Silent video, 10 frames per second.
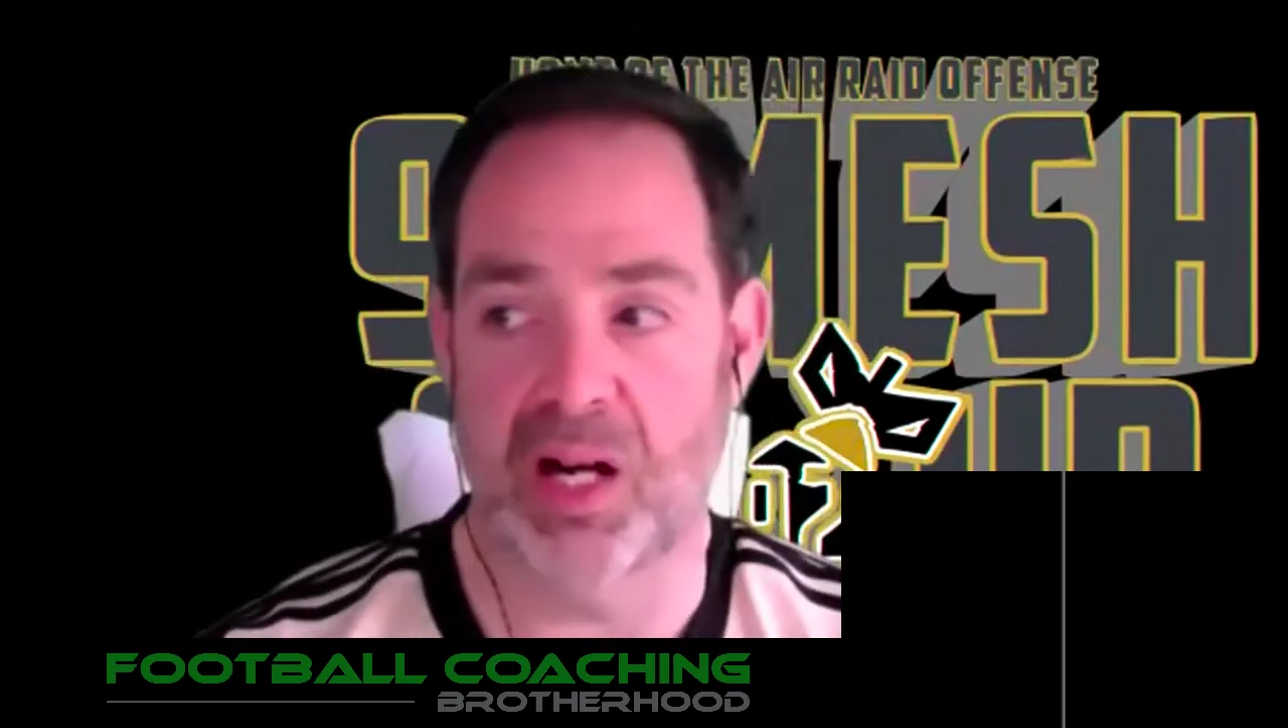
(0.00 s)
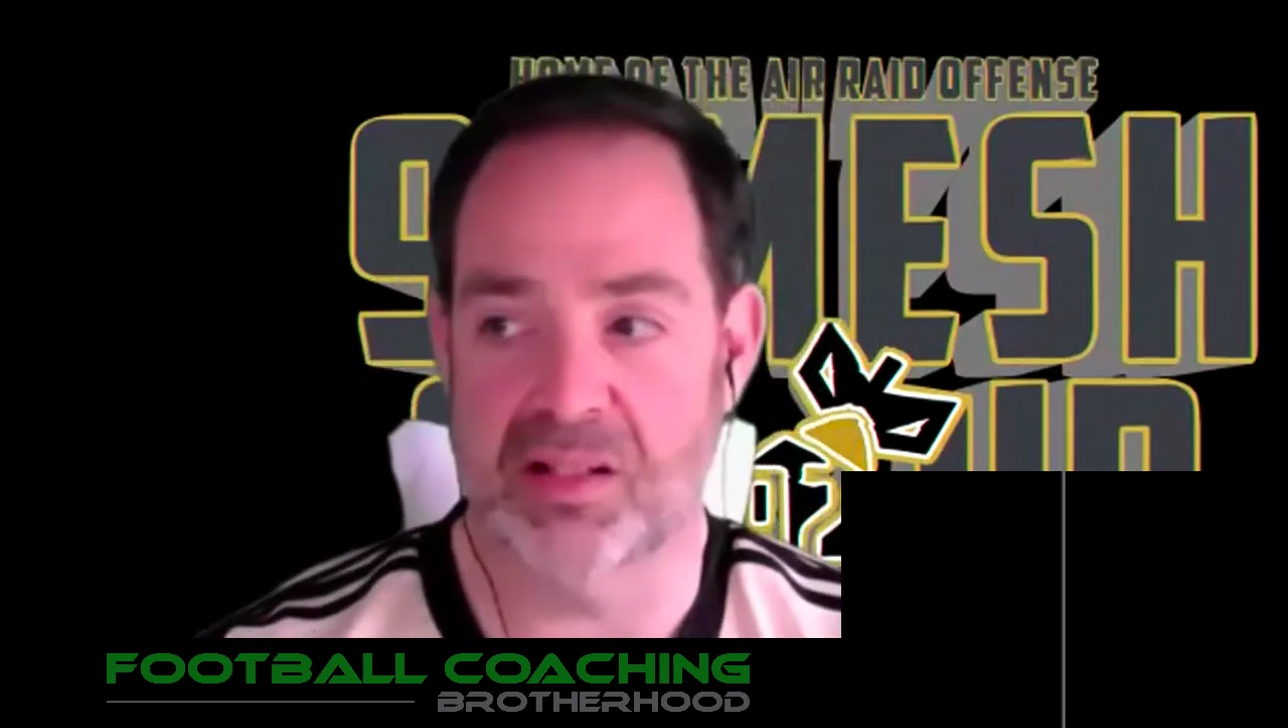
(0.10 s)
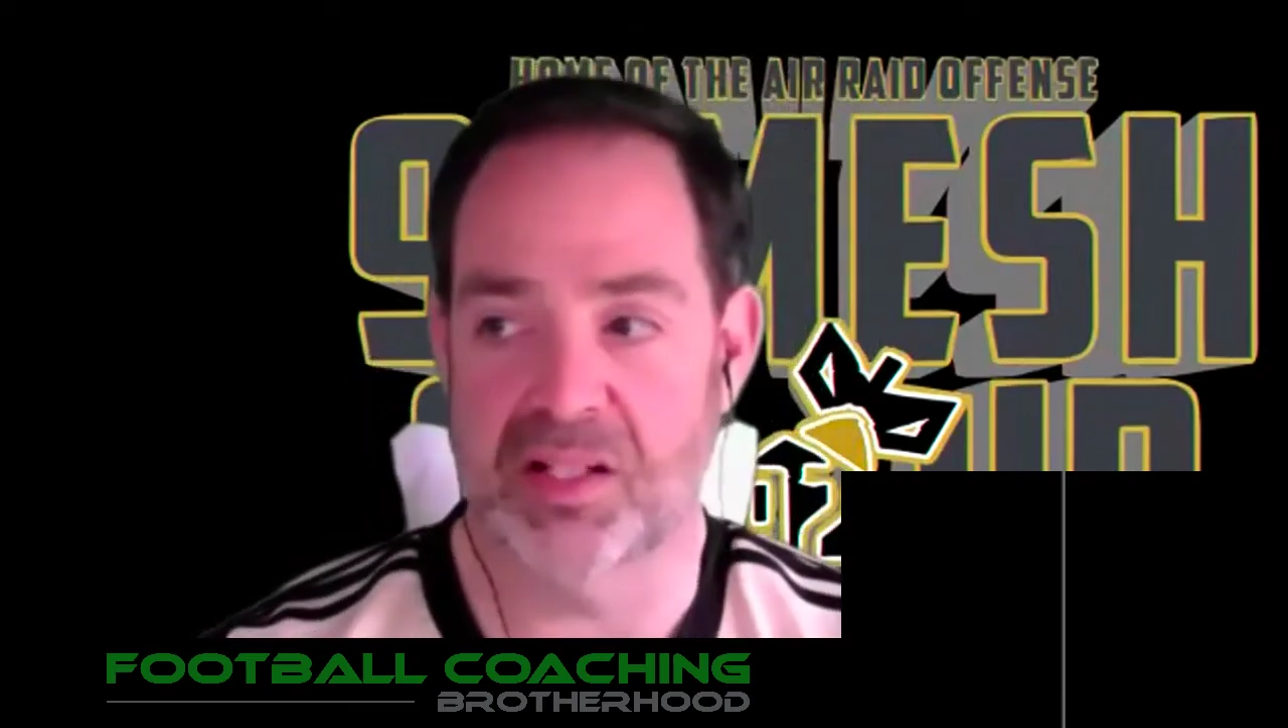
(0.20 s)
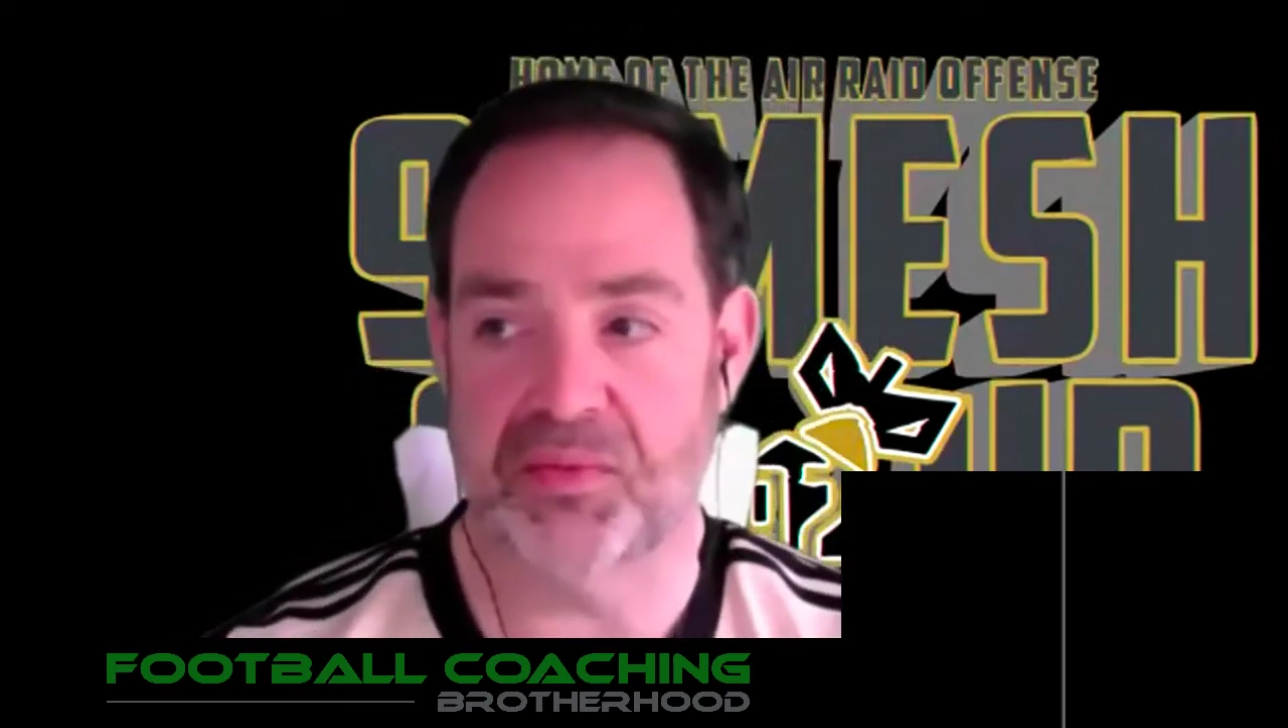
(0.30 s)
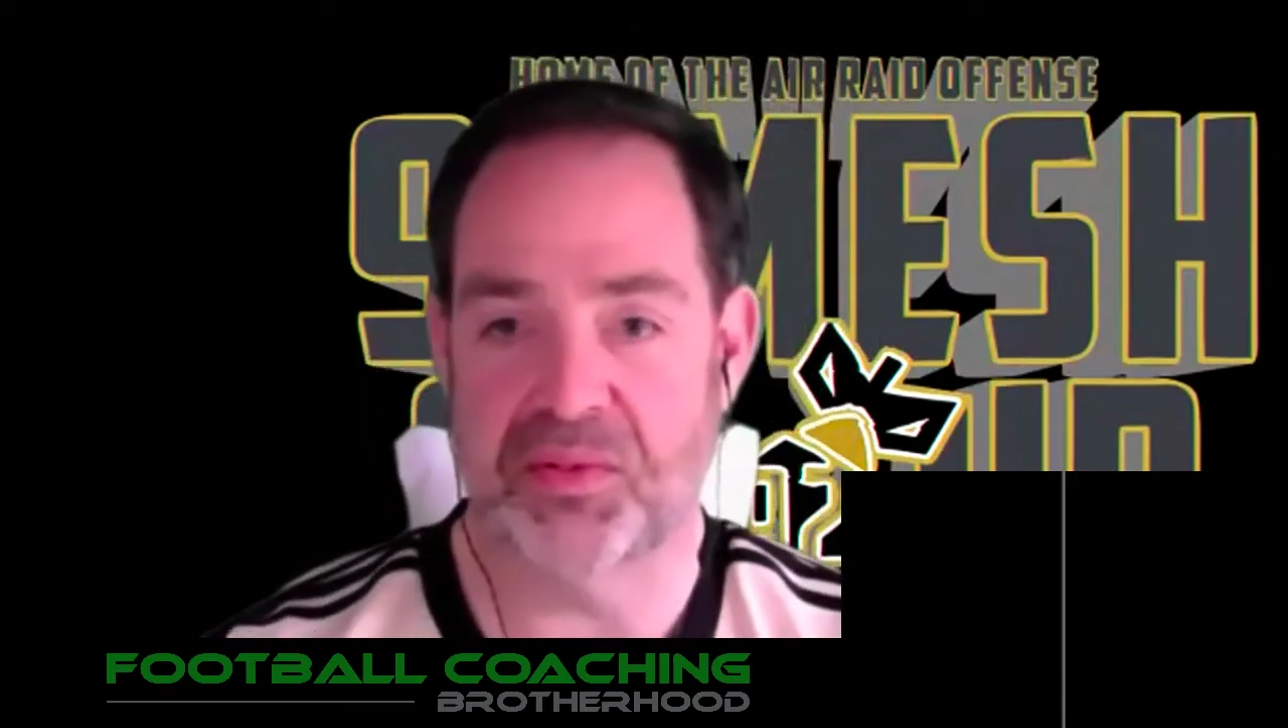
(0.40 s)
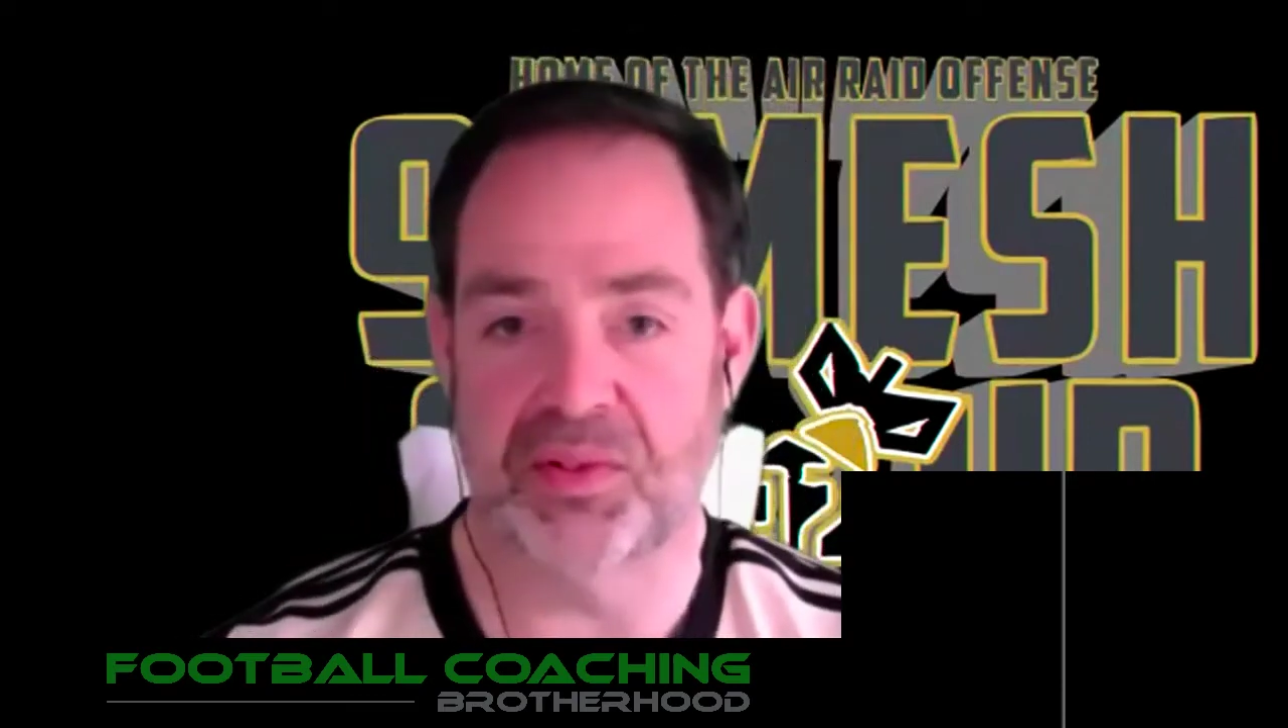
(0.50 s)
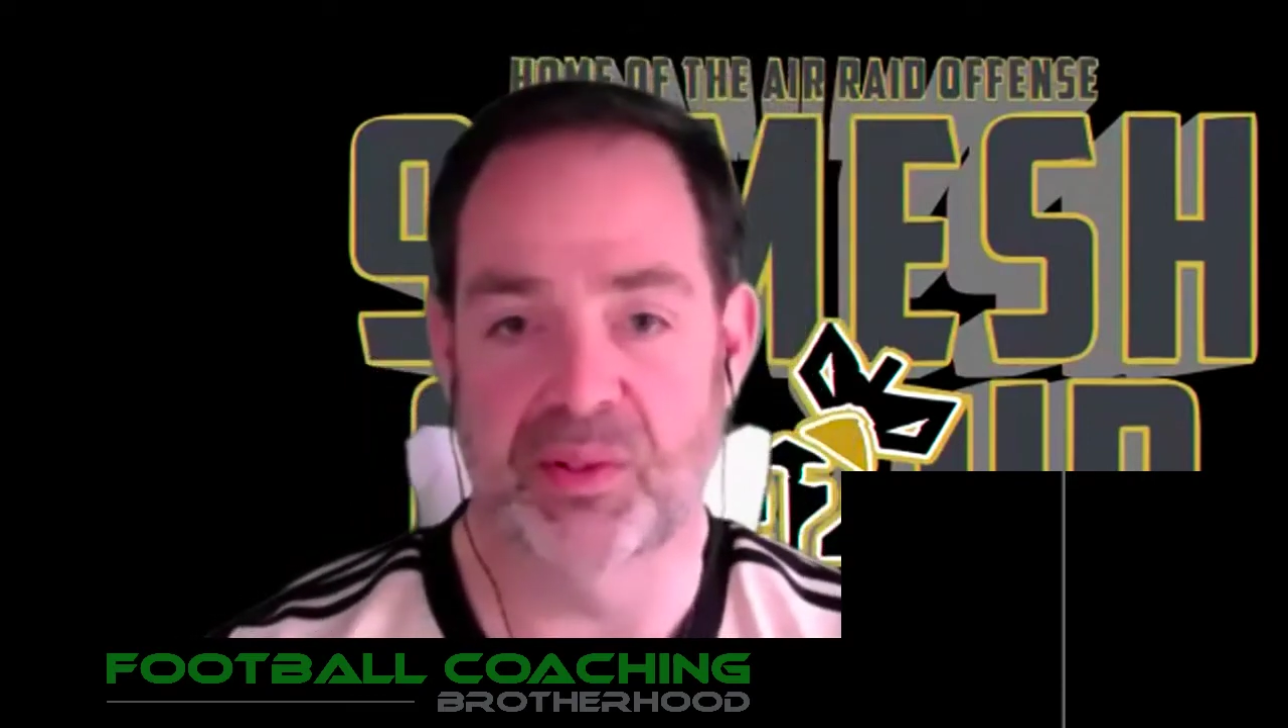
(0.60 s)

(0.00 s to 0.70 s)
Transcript: That's for sure.